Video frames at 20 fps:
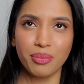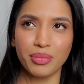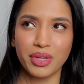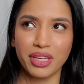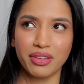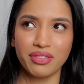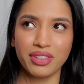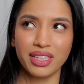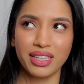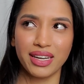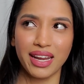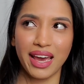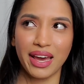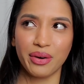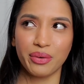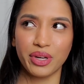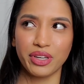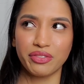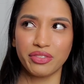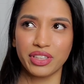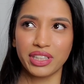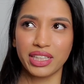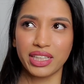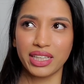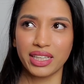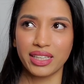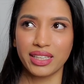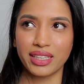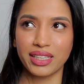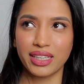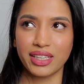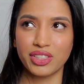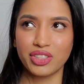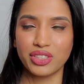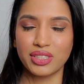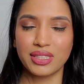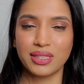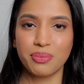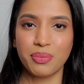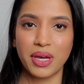Even now, I feel like it
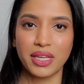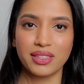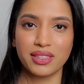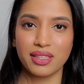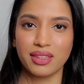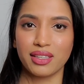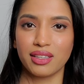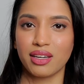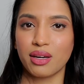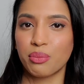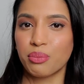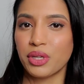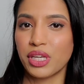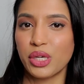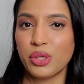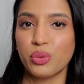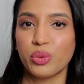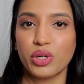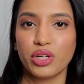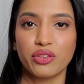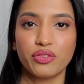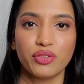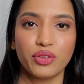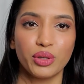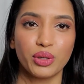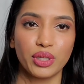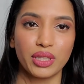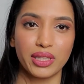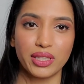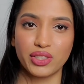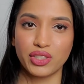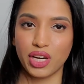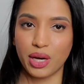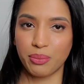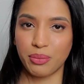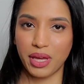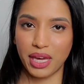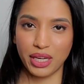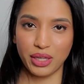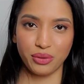just depends on the company you work for and the job
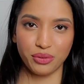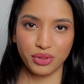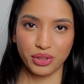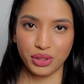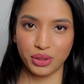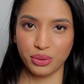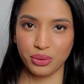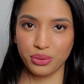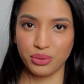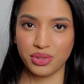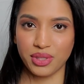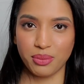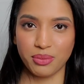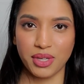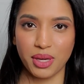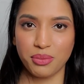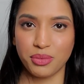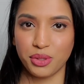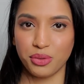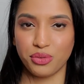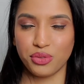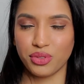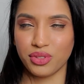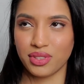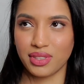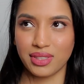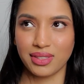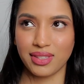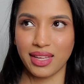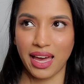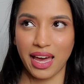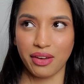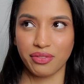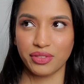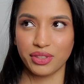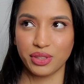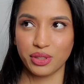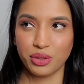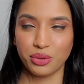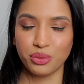that you do. Sometimes you just have
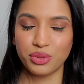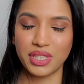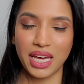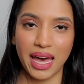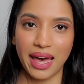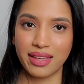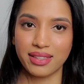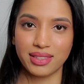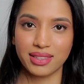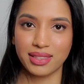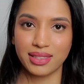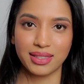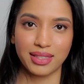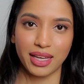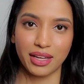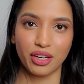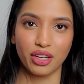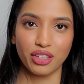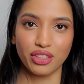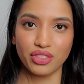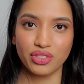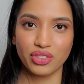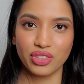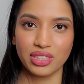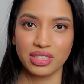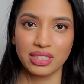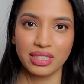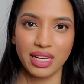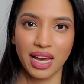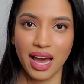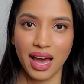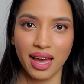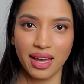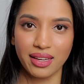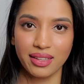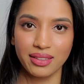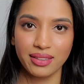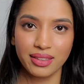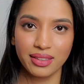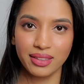to do tasks that are just not,
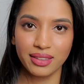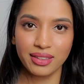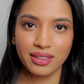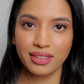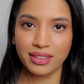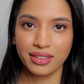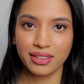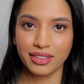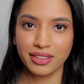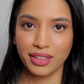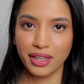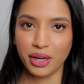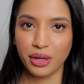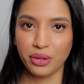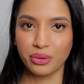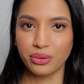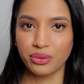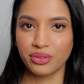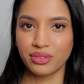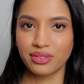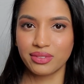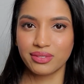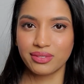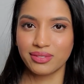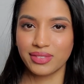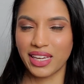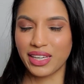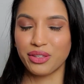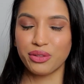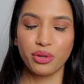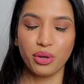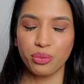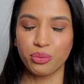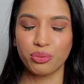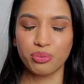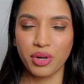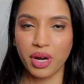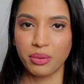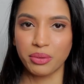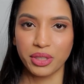you know, that you
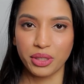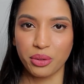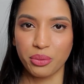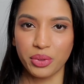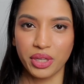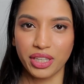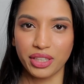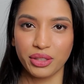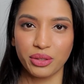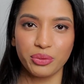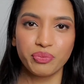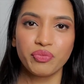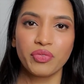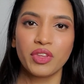probably don't want to do.